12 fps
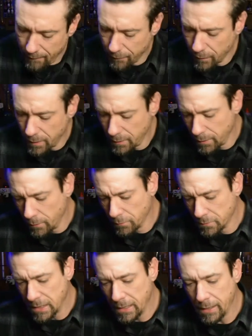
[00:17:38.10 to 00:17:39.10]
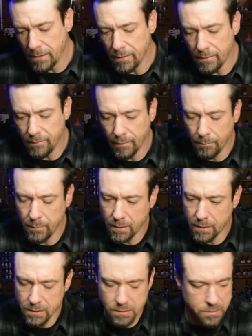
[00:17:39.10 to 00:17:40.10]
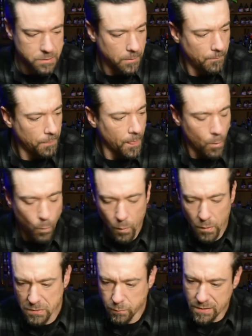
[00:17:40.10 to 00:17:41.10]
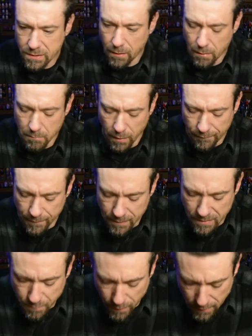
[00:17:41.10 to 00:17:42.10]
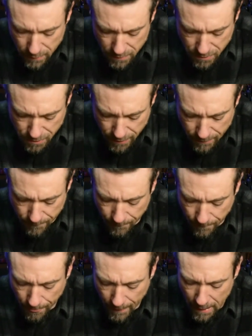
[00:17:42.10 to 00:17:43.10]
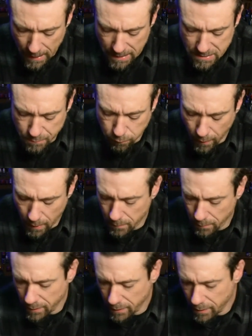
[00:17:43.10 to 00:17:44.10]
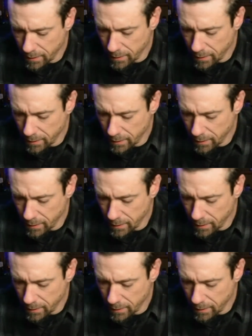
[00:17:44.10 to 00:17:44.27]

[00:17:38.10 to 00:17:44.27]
little tiny detail, because once we start buffing this polish in, it's probably gonna